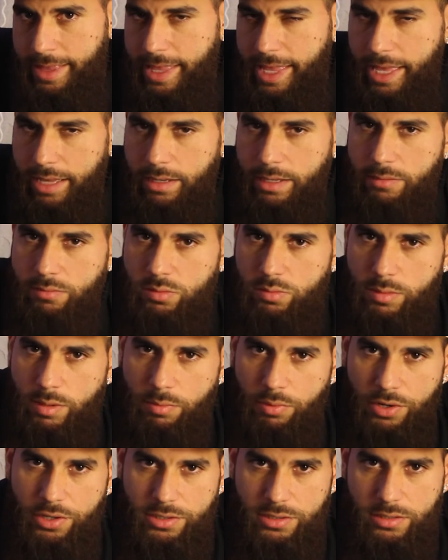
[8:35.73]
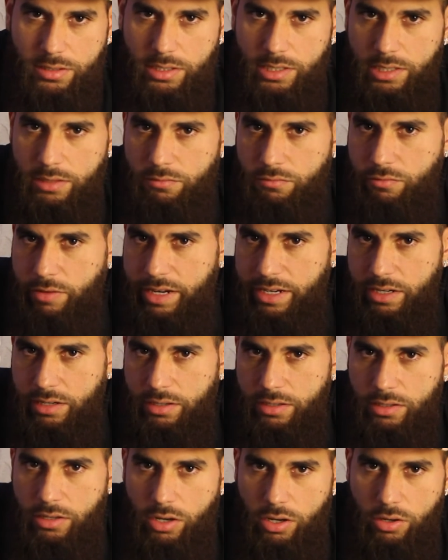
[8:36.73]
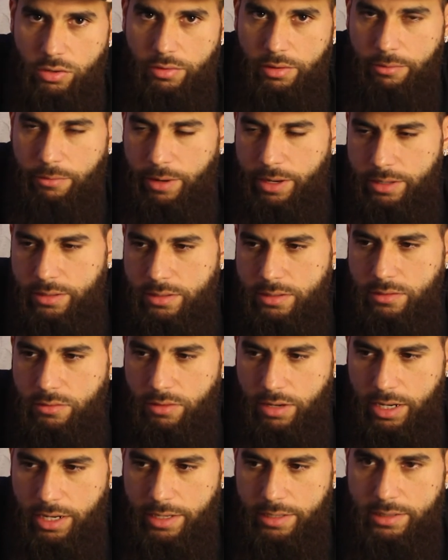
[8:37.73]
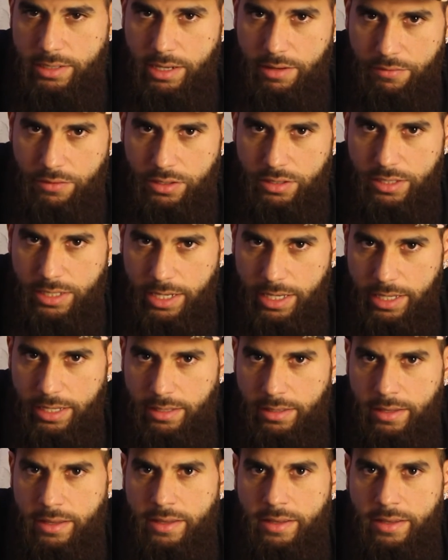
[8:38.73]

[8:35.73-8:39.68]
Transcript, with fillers: and keeps me personally ready to go and ready to grind every day,